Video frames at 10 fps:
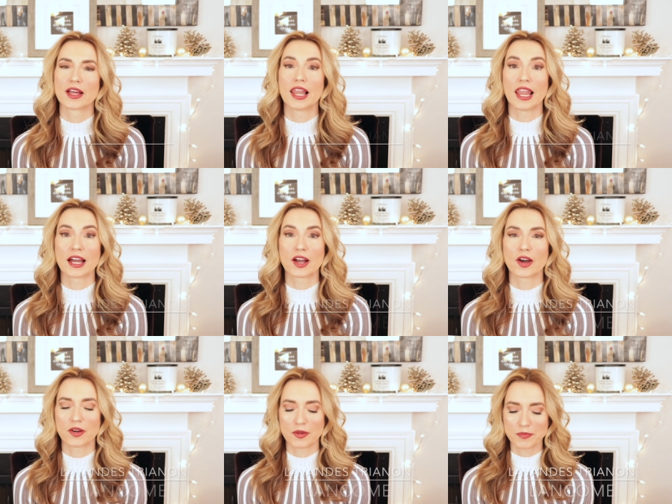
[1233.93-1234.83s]

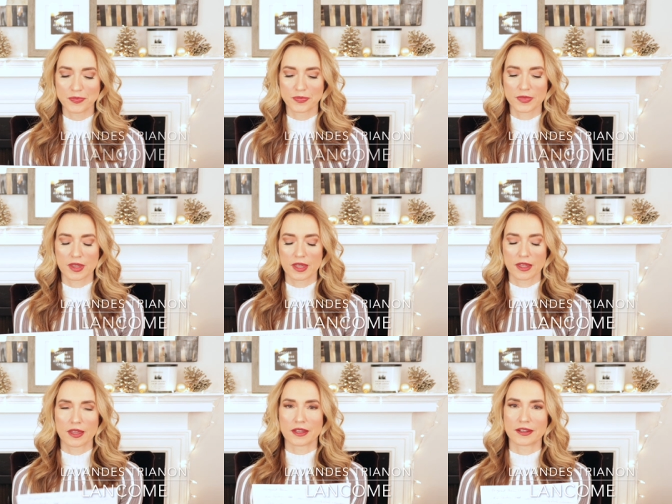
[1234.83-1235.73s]
Lancome
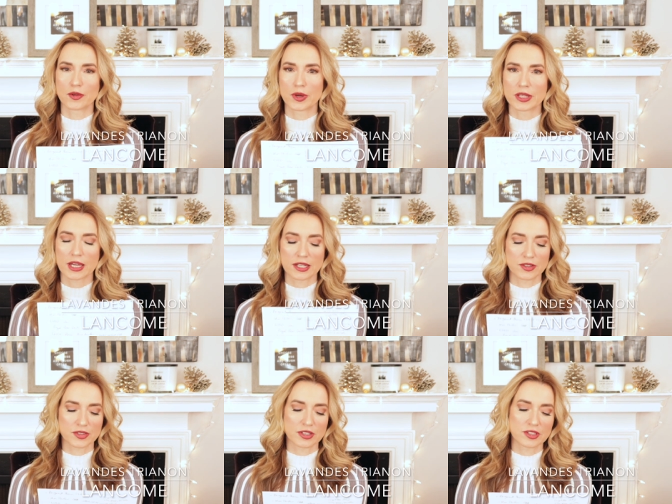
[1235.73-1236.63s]
Another one that got
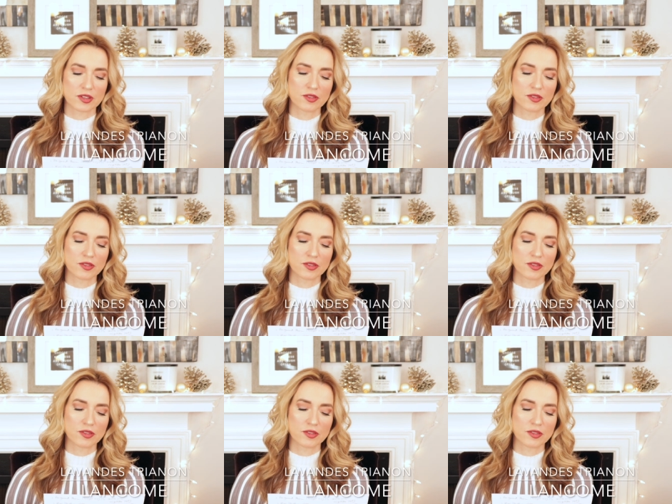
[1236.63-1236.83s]
discontinued.